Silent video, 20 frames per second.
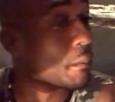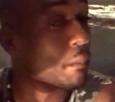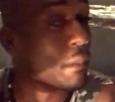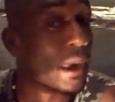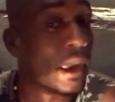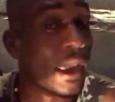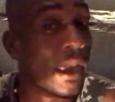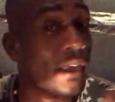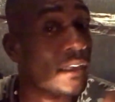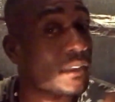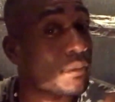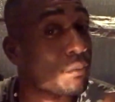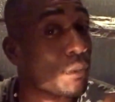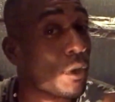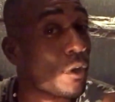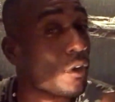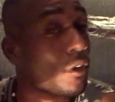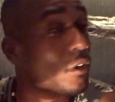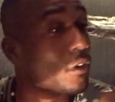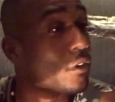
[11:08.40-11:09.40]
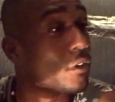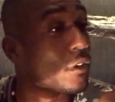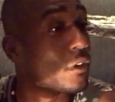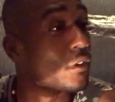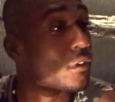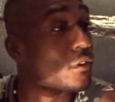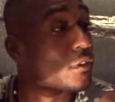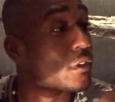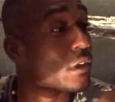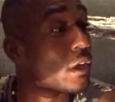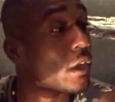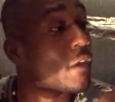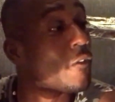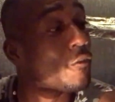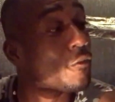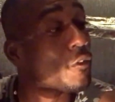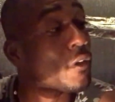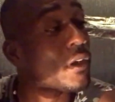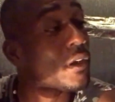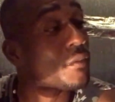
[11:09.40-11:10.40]
Mass murderers in
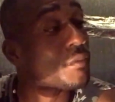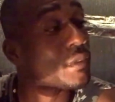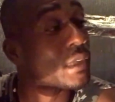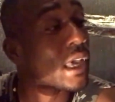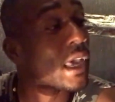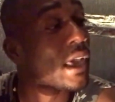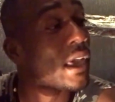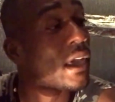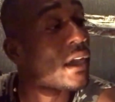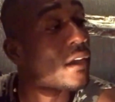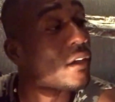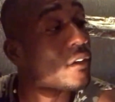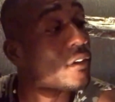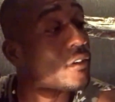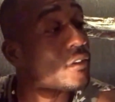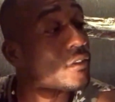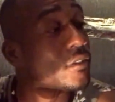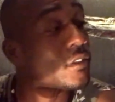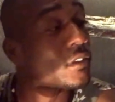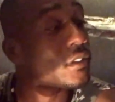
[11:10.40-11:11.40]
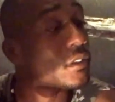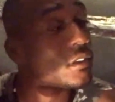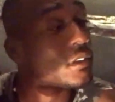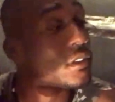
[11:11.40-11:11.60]
front of towns.